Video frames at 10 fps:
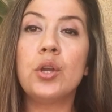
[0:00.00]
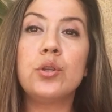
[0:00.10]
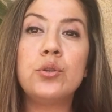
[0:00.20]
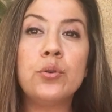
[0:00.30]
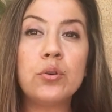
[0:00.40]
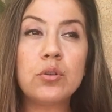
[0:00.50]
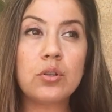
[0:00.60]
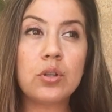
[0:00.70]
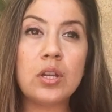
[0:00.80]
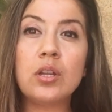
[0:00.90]
you are
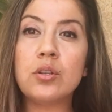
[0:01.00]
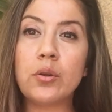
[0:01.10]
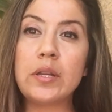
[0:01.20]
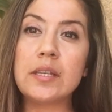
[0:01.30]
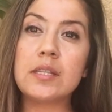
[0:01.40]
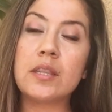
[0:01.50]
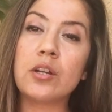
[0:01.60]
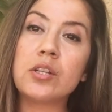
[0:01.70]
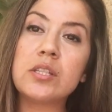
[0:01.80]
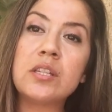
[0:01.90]
going to notice
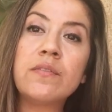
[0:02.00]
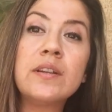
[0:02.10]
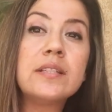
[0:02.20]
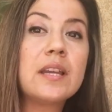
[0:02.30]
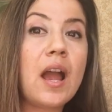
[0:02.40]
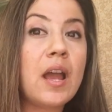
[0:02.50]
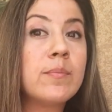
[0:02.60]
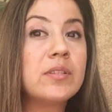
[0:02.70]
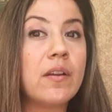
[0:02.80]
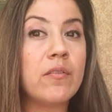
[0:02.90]
there's different
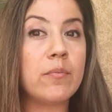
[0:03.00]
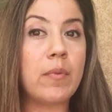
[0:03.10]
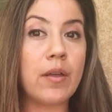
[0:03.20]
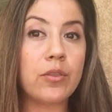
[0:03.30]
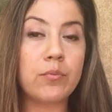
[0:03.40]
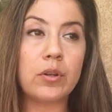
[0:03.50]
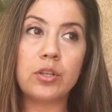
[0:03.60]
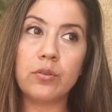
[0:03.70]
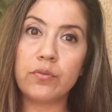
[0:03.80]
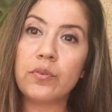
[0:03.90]
times of a month where
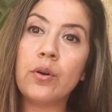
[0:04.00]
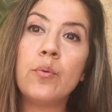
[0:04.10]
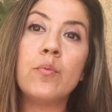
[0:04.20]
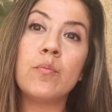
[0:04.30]
you feel